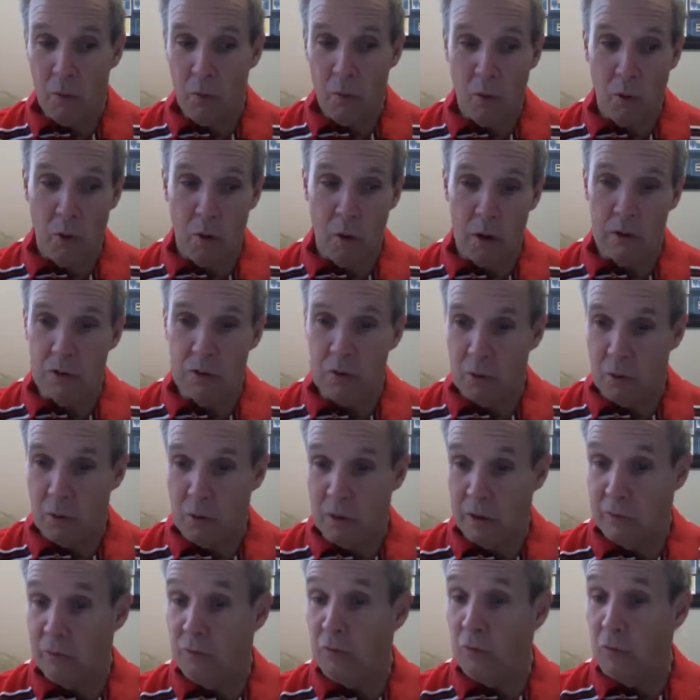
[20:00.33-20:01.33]
were sort
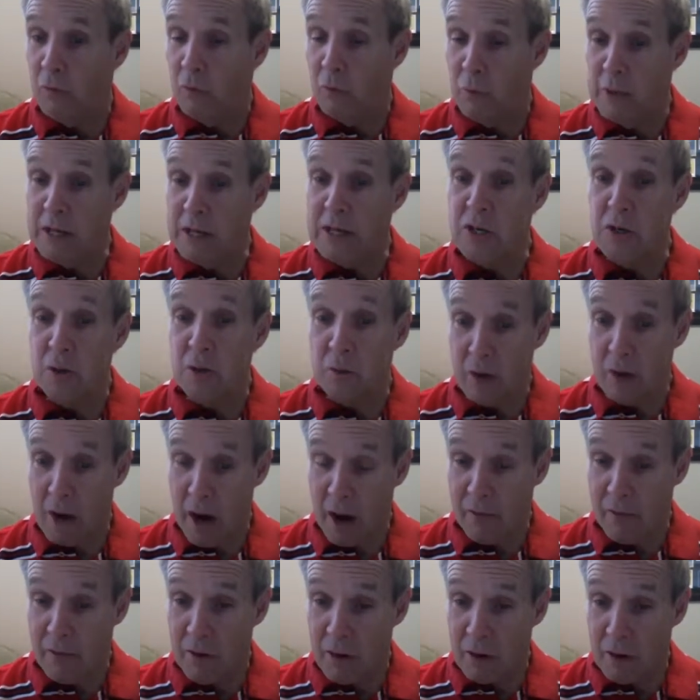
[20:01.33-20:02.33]
of regional
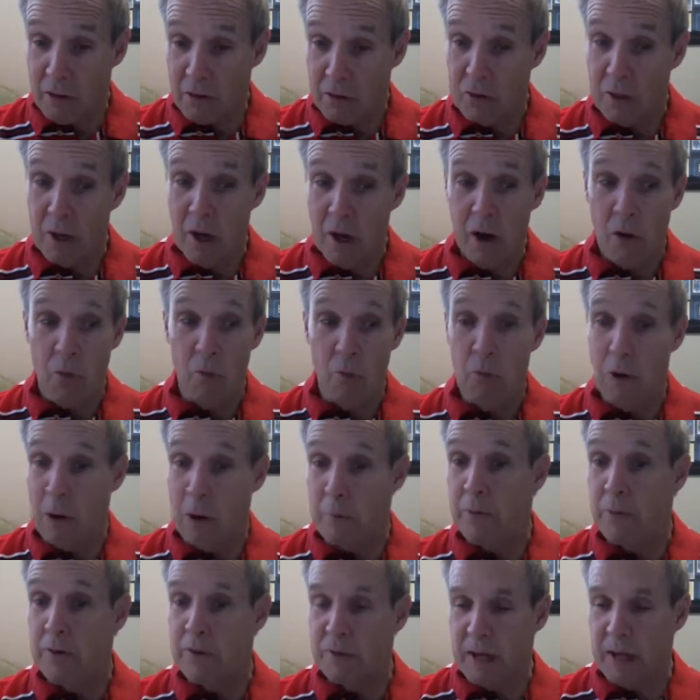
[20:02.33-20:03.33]
governors,
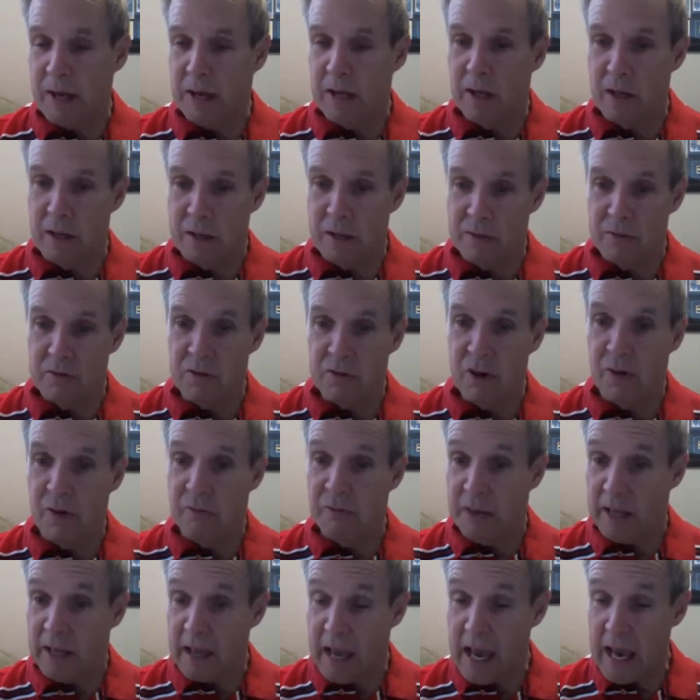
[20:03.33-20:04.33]
representatives of
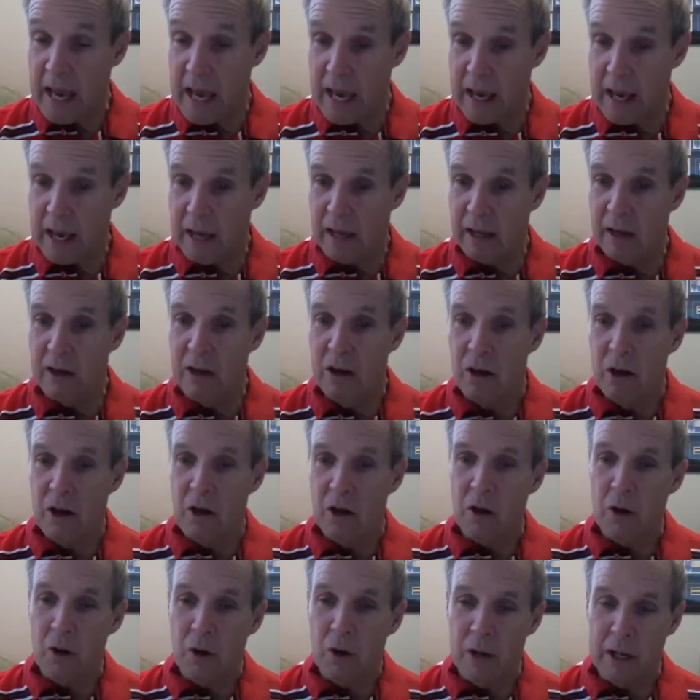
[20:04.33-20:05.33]
the king
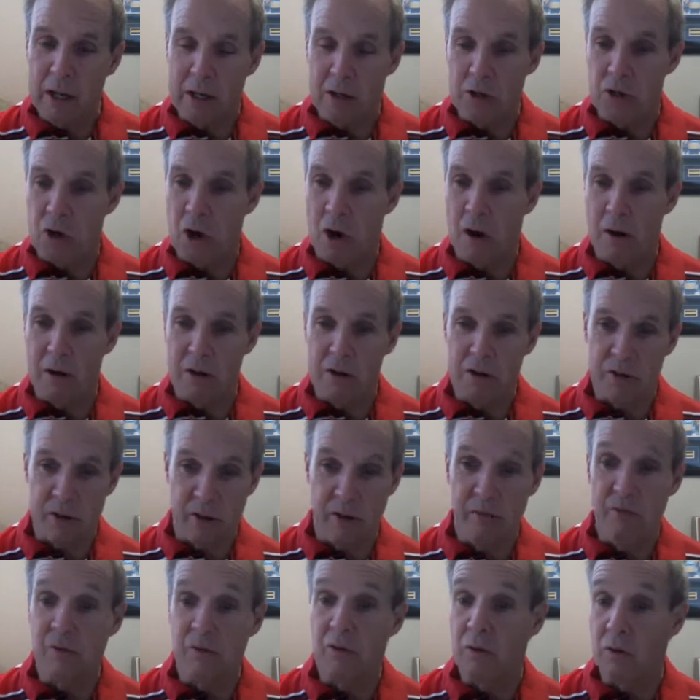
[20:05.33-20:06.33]
in charge
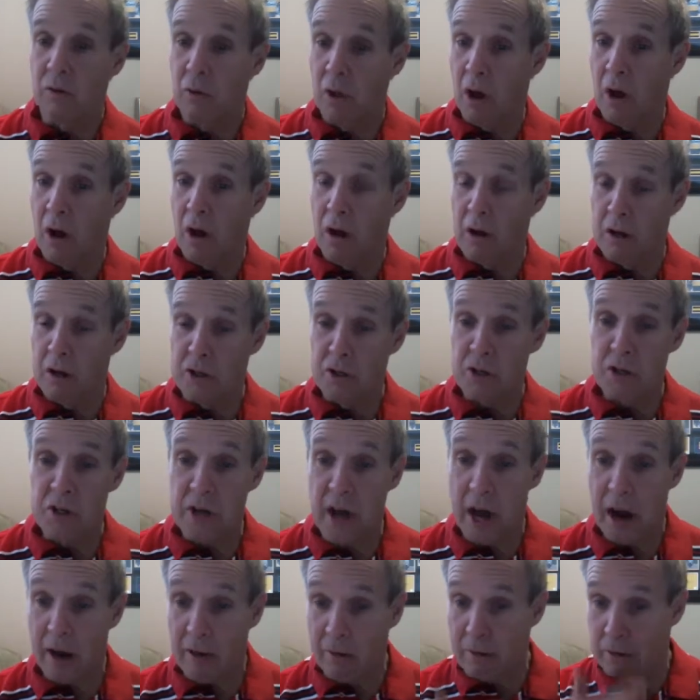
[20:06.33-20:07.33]
of large
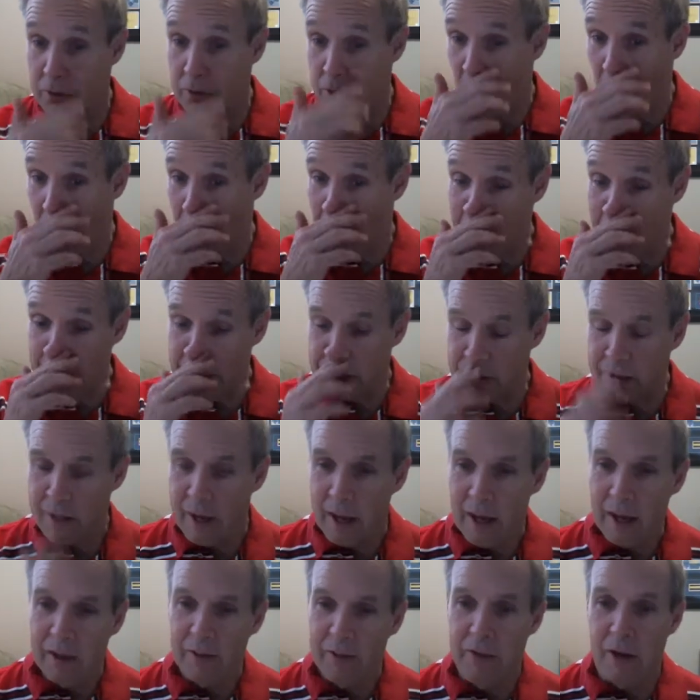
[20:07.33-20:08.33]
territories.
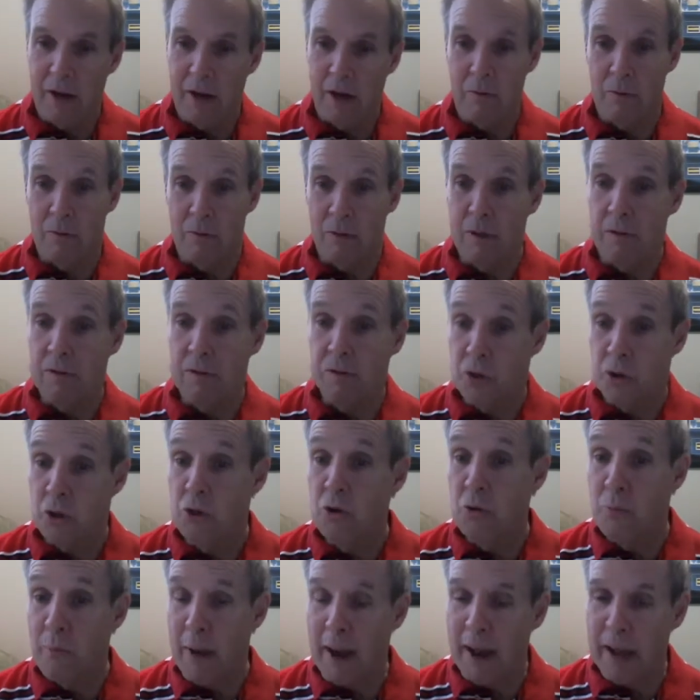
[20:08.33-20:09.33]
There were
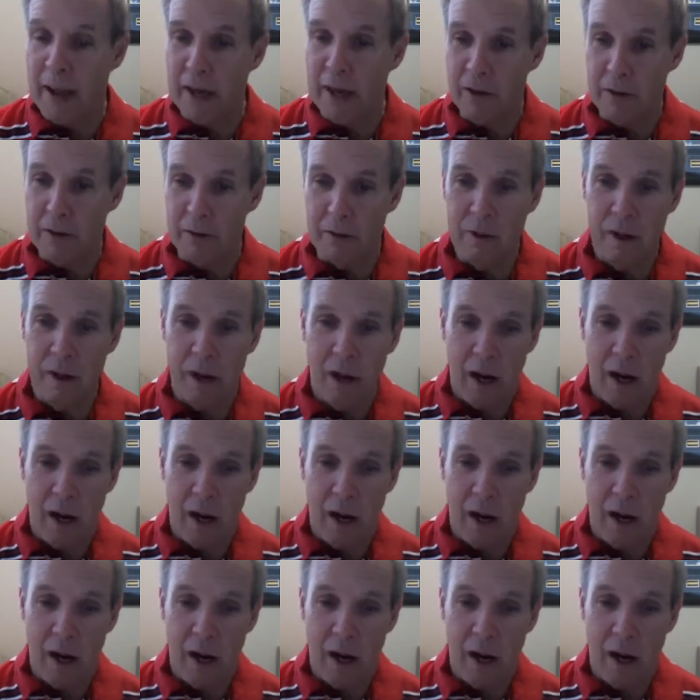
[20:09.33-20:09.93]
two main